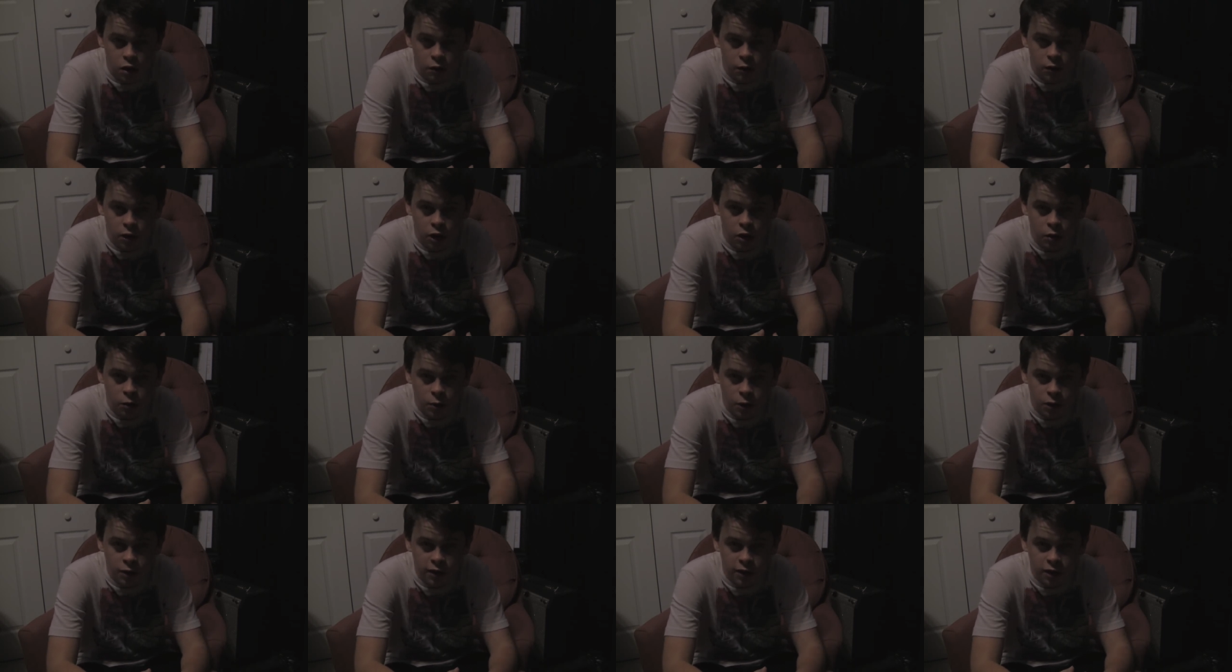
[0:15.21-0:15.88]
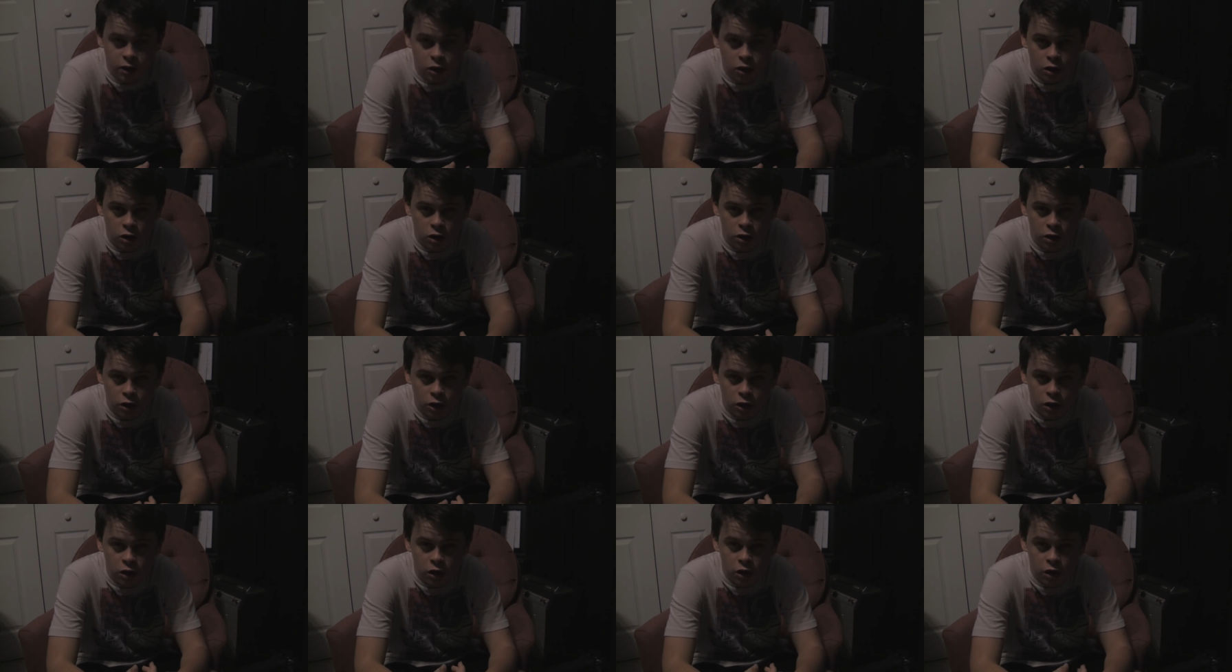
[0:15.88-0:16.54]
We are working
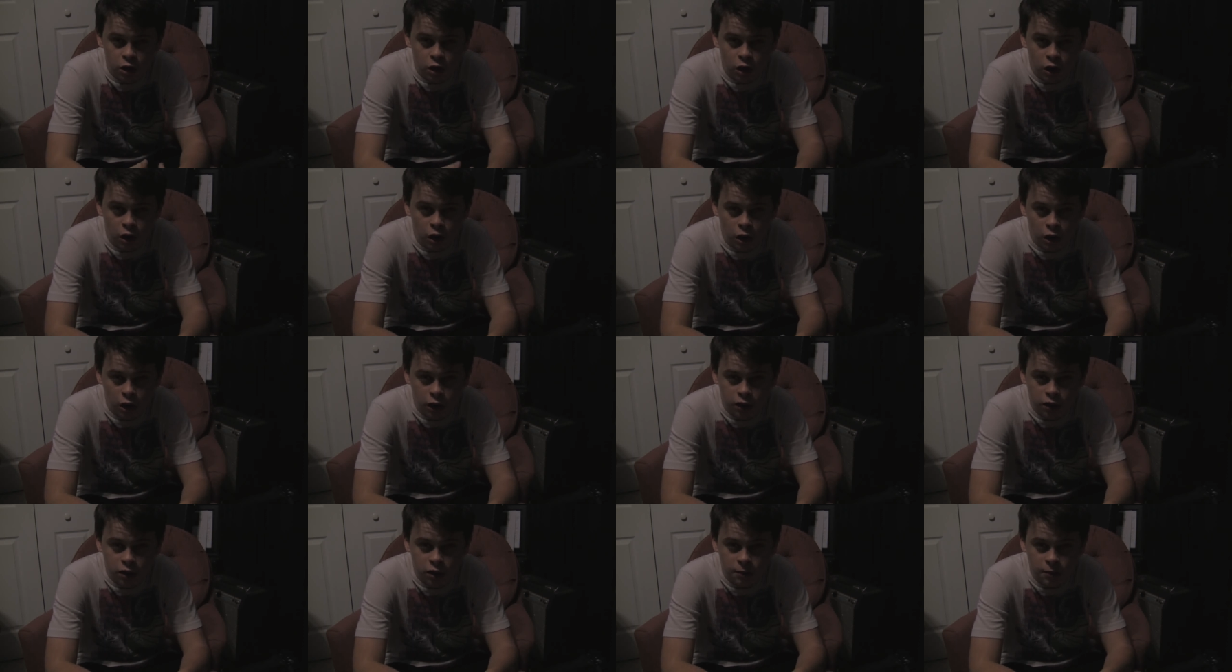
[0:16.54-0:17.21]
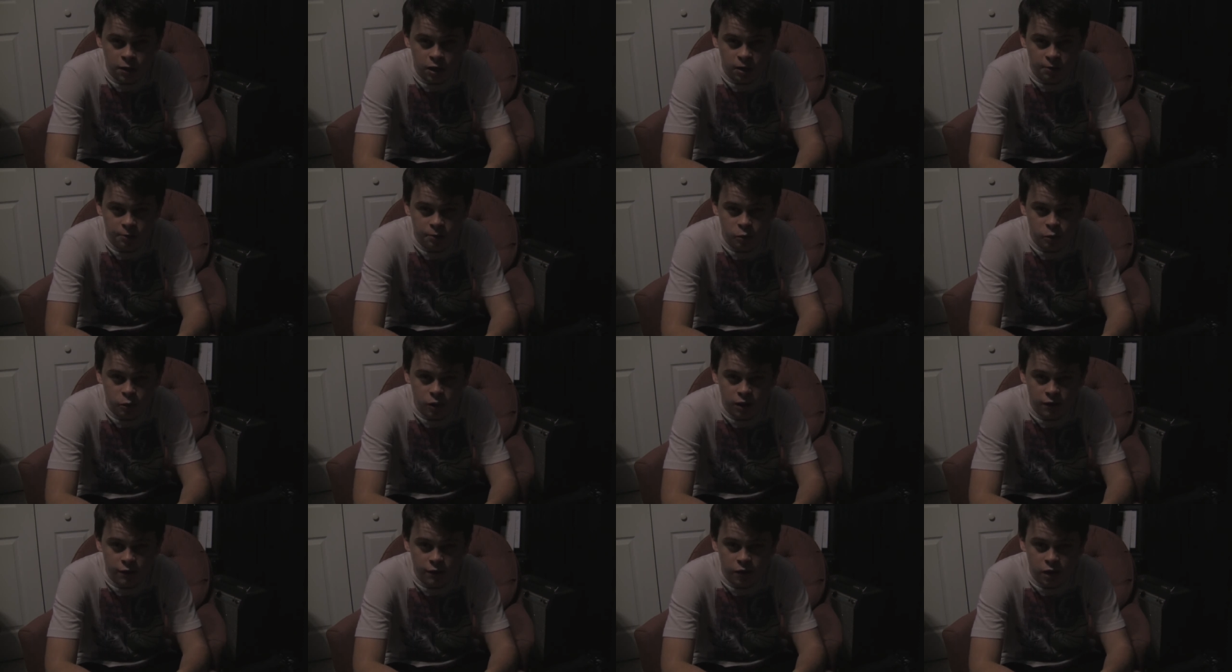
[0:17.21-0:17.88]
hard on coming up
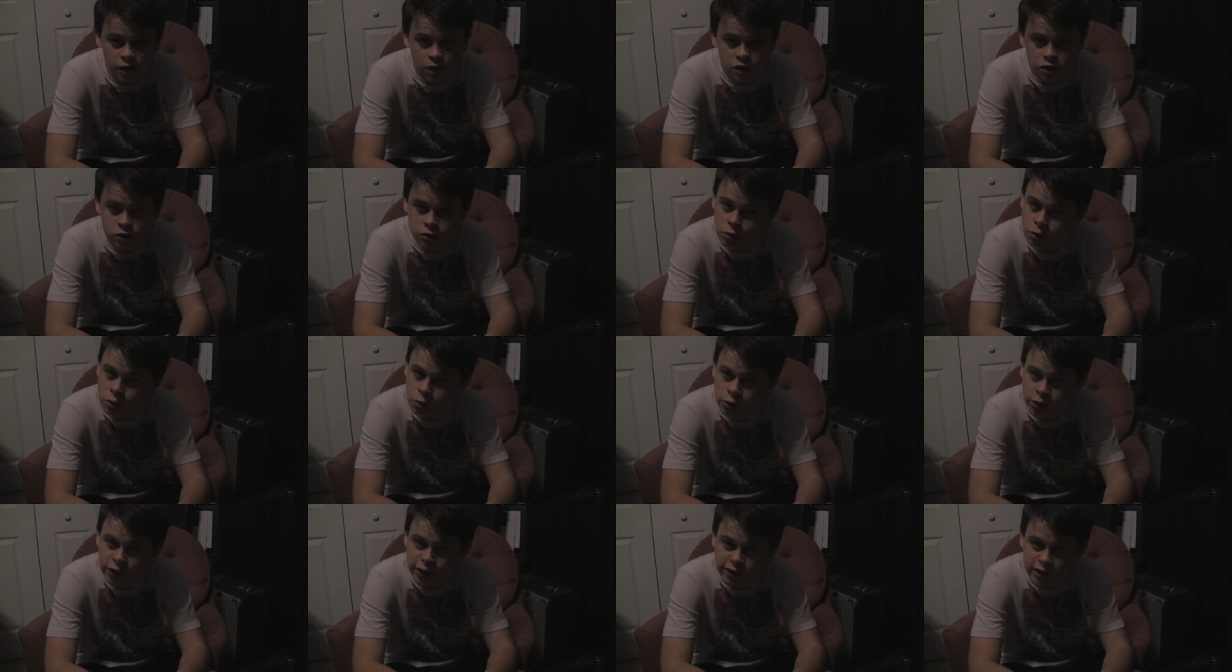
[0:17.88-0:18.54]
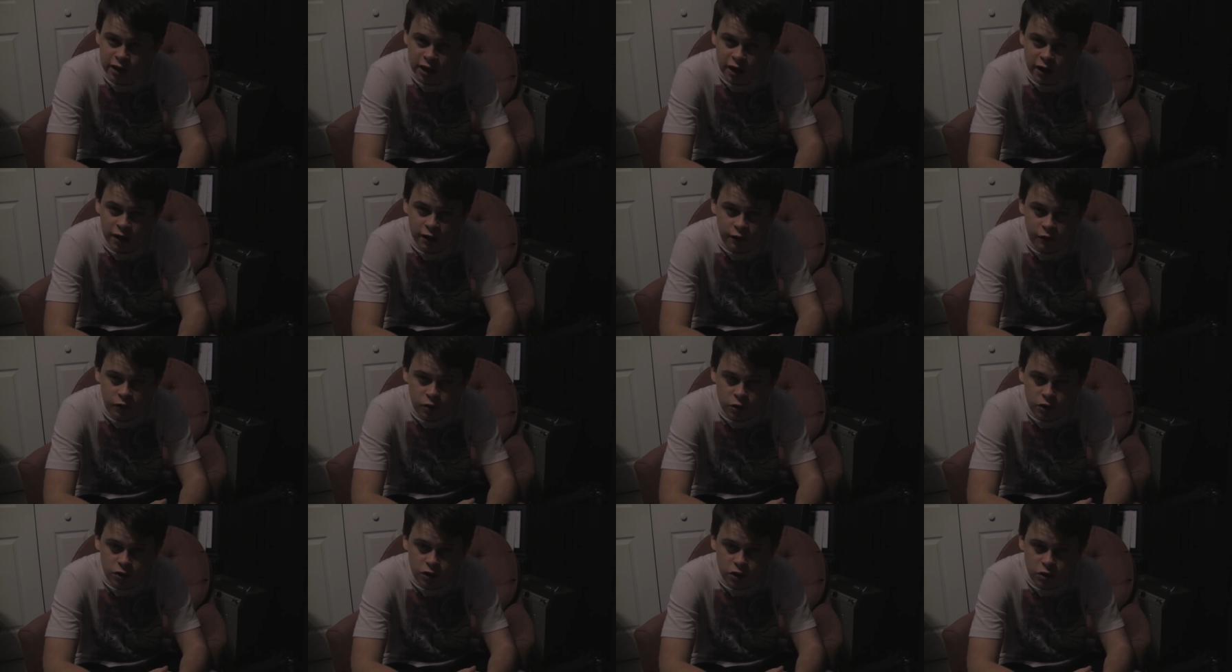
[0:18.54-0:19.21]
with a storyline
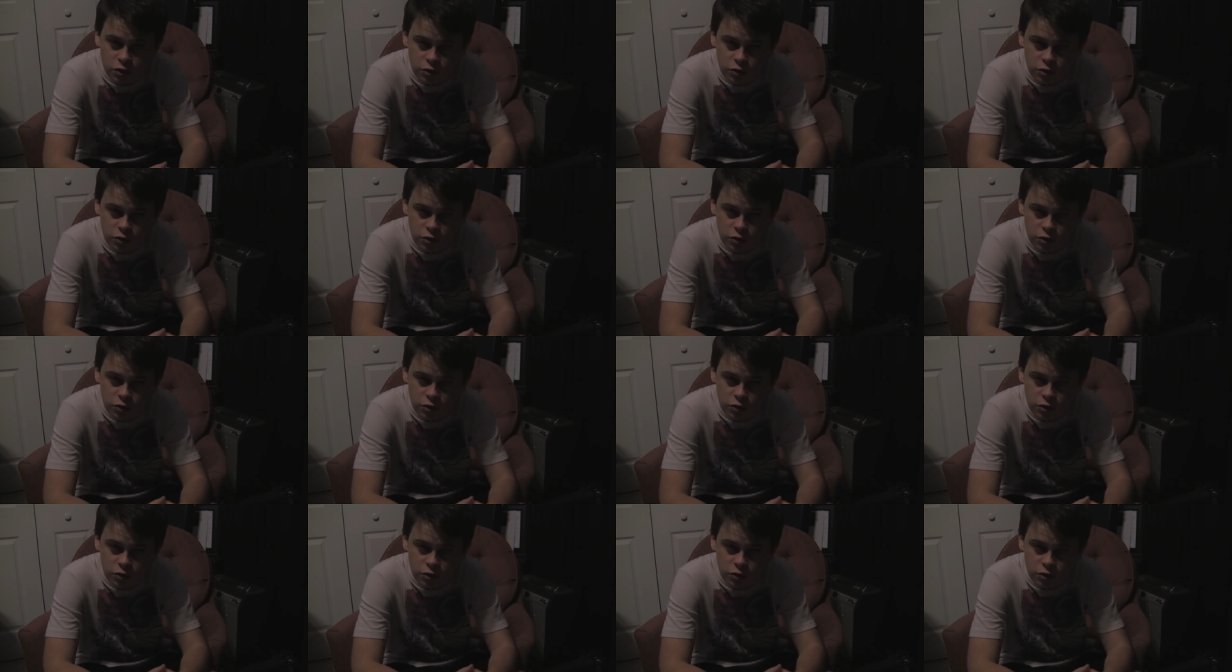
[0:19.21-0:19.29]
for the